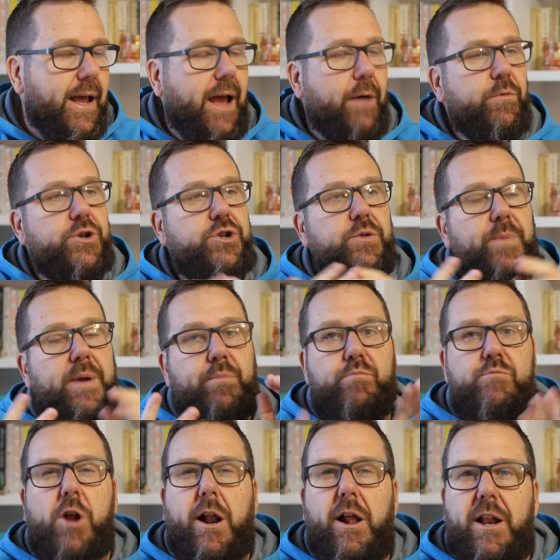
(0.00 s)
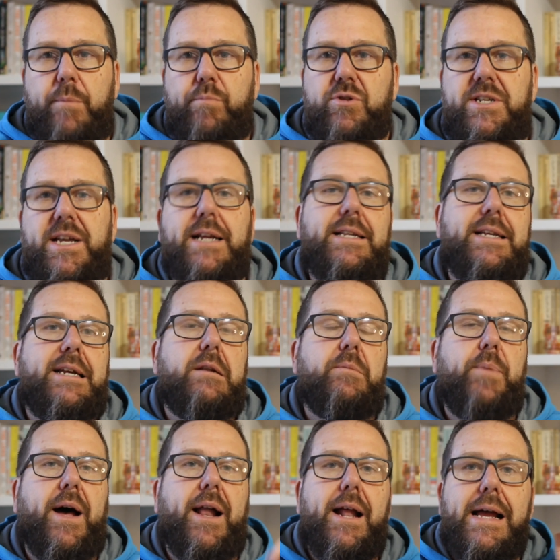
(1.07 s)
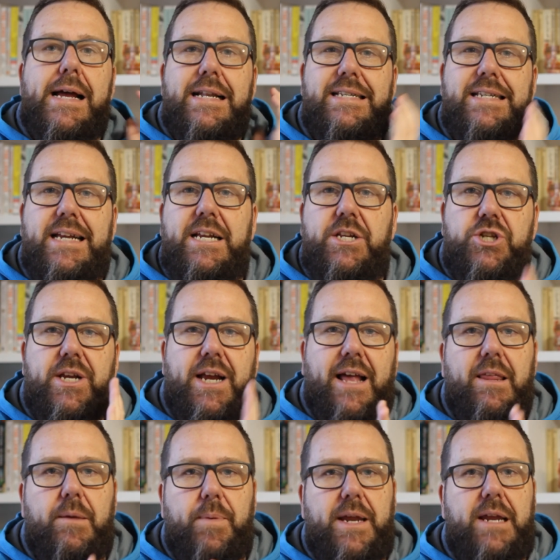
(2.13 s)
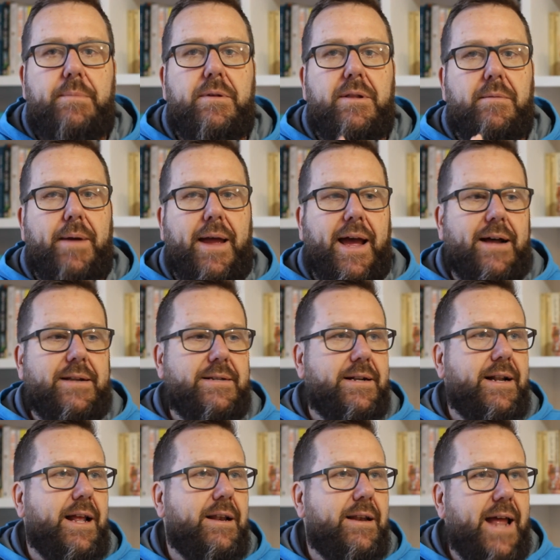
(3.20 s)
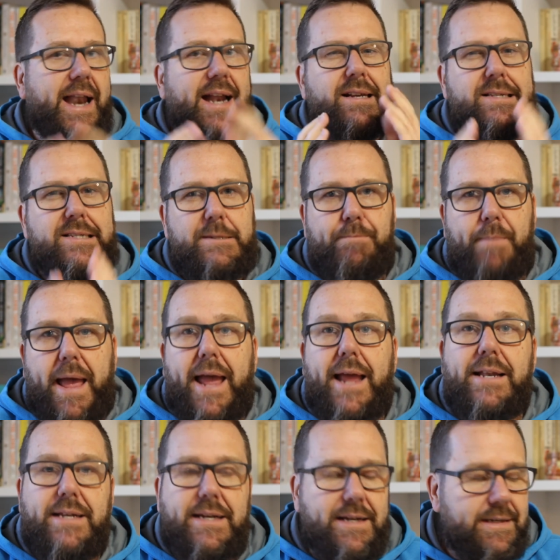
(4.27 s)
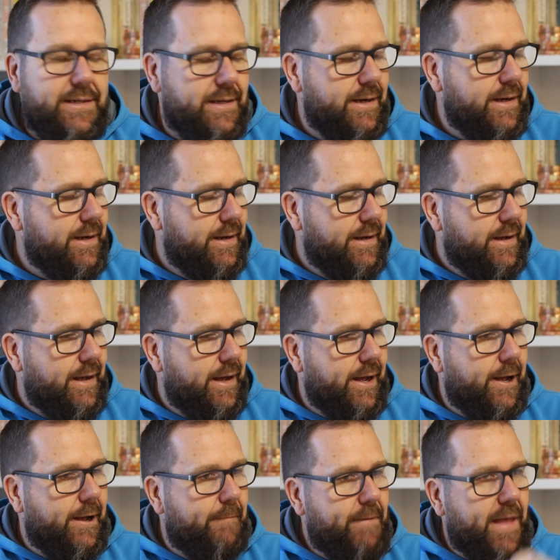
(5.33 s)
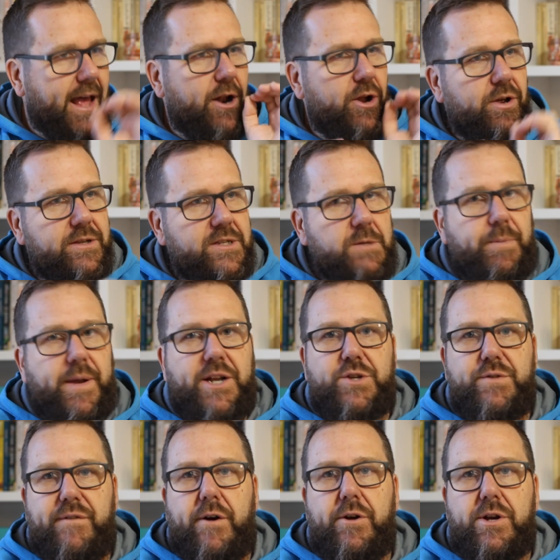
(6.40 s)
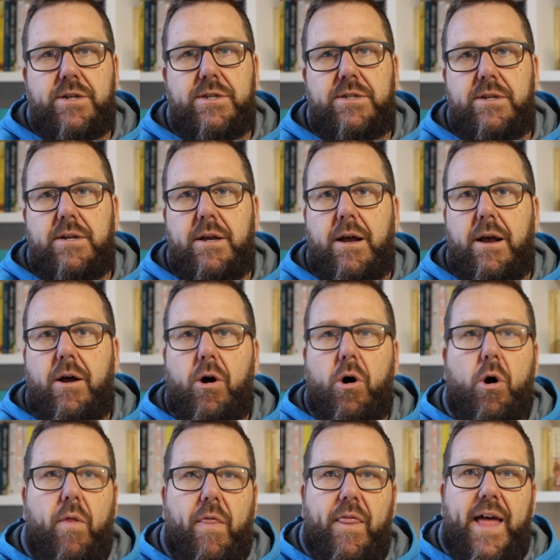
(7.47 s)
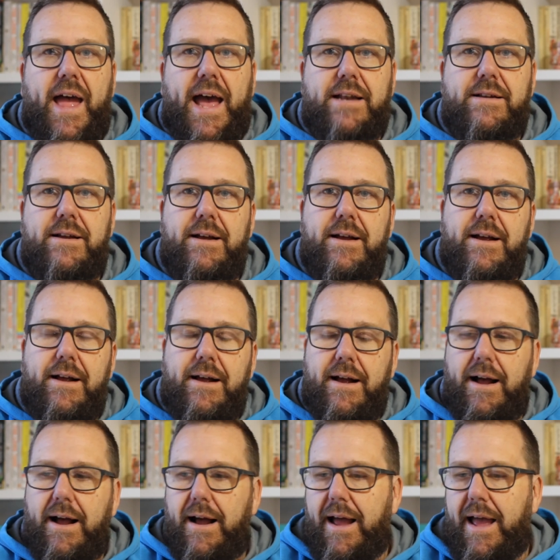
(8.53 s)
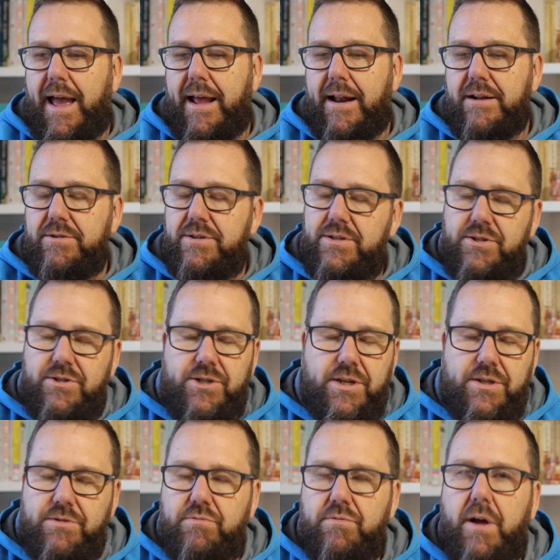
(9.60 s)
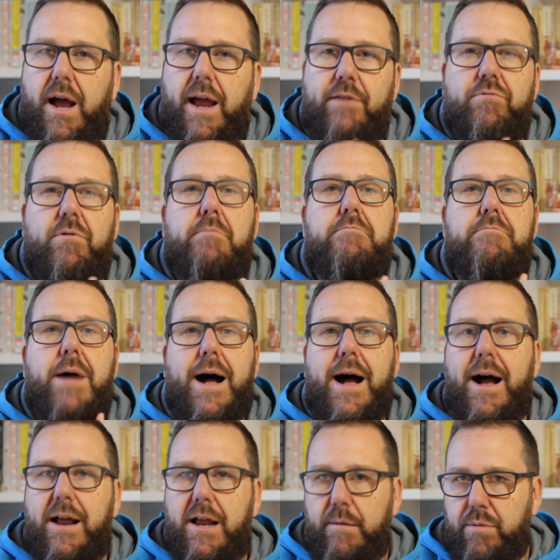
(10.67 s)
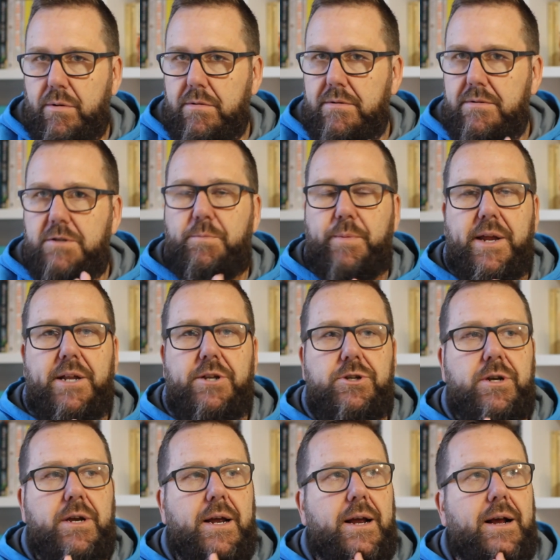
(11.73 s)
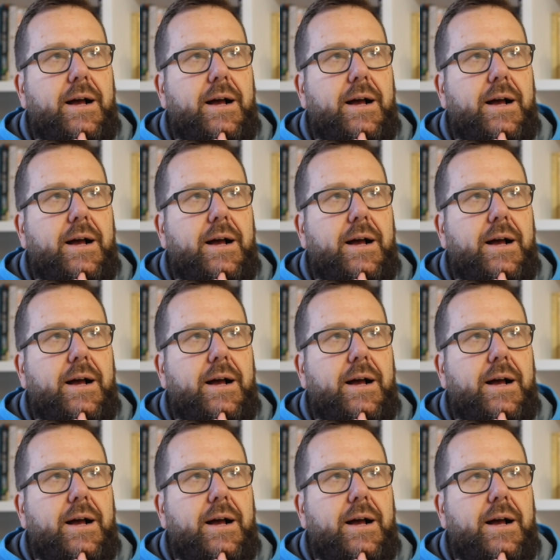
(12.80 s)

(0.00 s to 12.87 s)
and we should be not only protecting it but teaching other people about it and expanding it. And her speech focused on that, and it was just a remarkable speech